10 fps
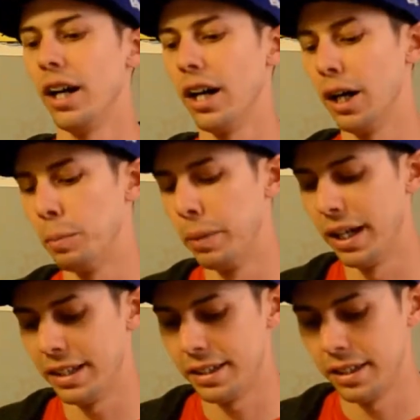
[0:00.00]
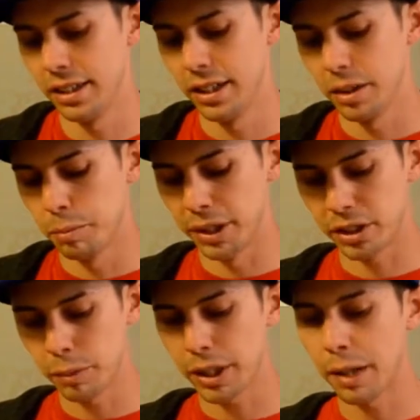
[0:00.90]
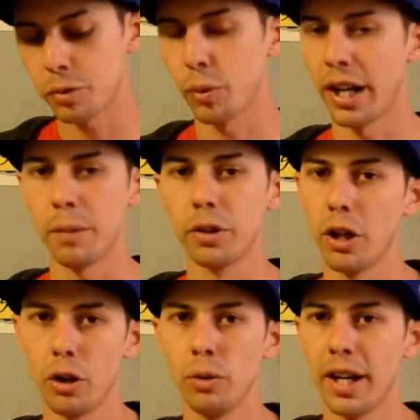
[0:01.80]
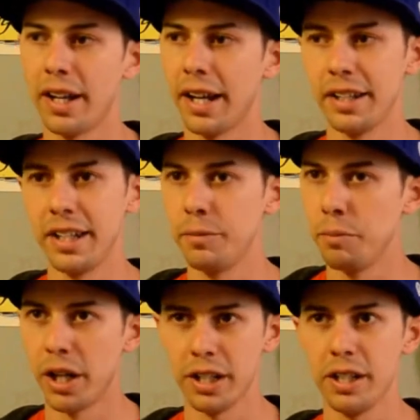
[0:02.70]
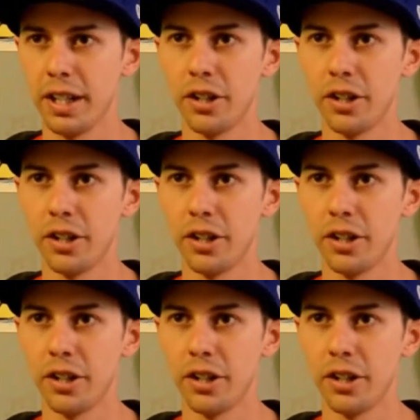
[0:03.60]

uh, but but sometimes when I'm low and I need money,